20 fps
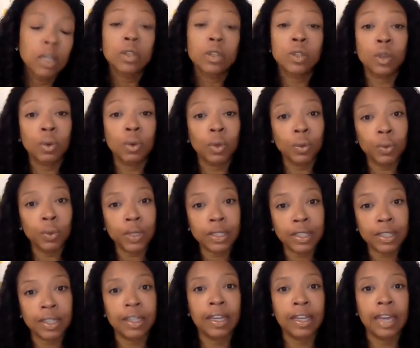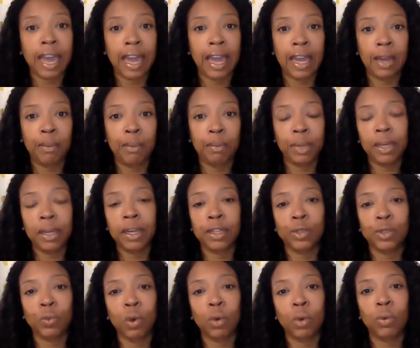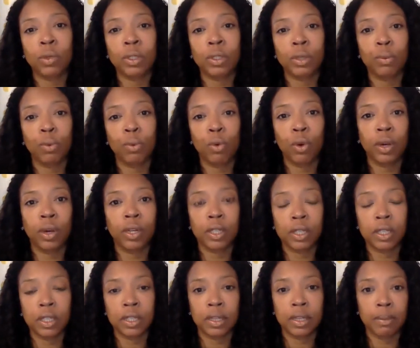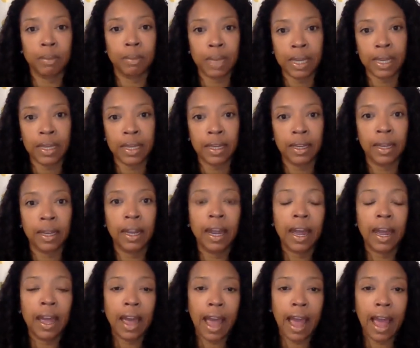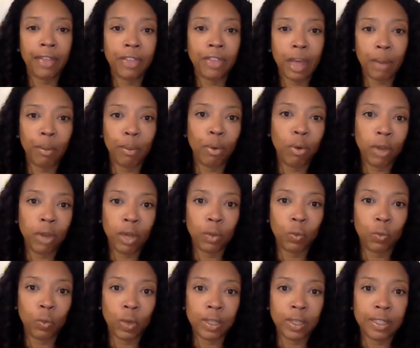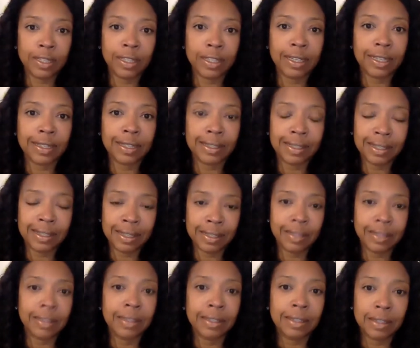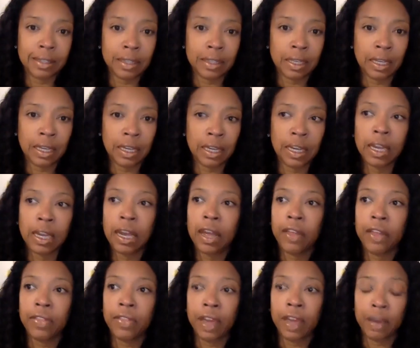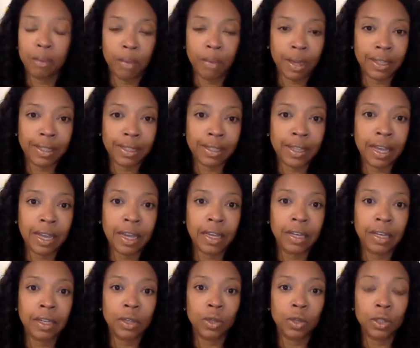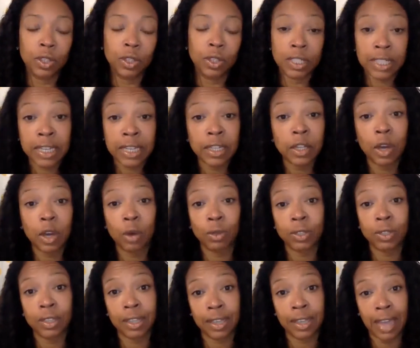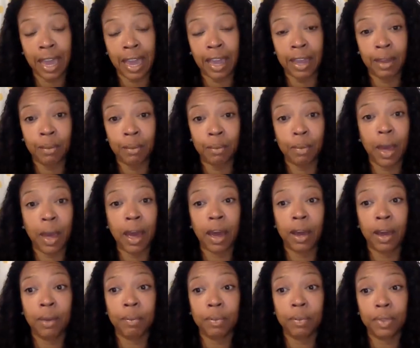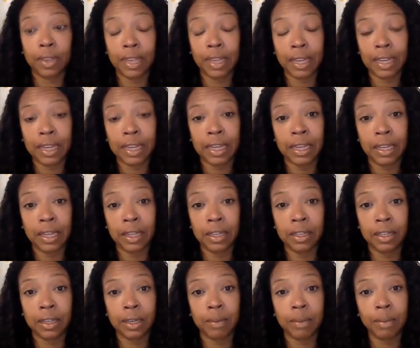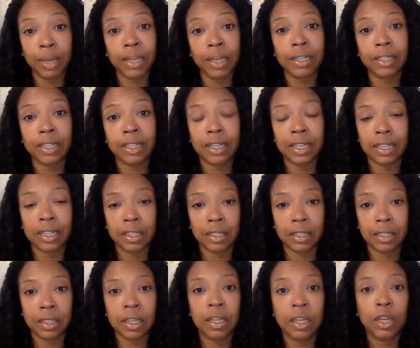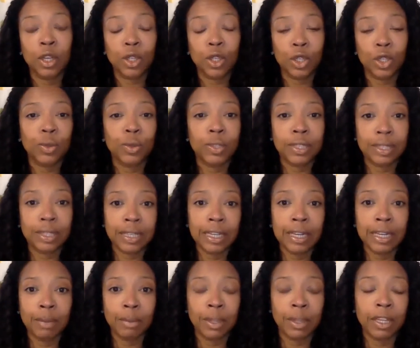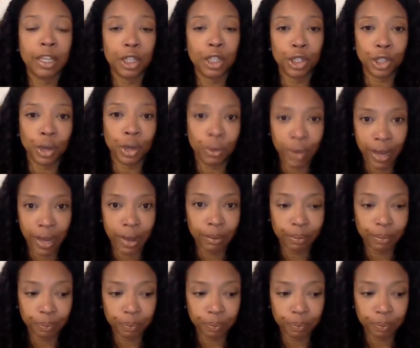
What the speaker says: So we went to the game, because what was important to me at that point was the consistency that my son did go to the game, that he committed to his team, and that he showed up.